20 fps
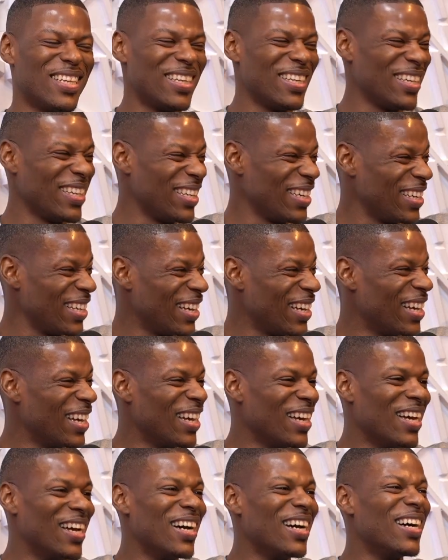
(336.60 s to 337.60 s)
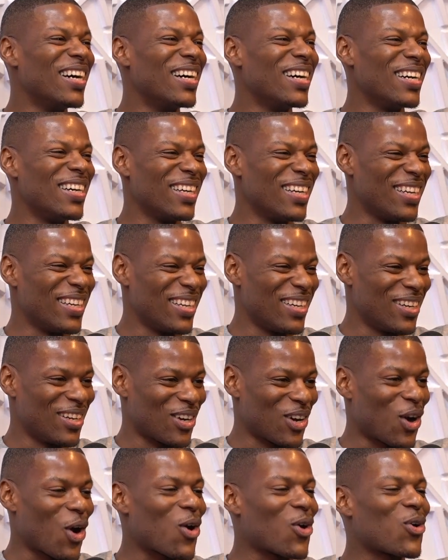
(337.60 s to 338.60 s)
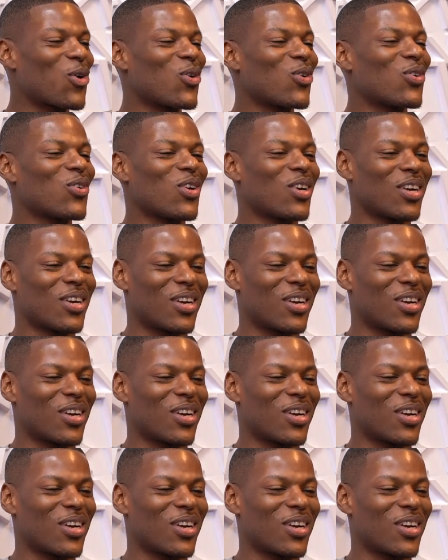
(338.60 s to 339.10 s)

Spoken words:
This nigga already got something.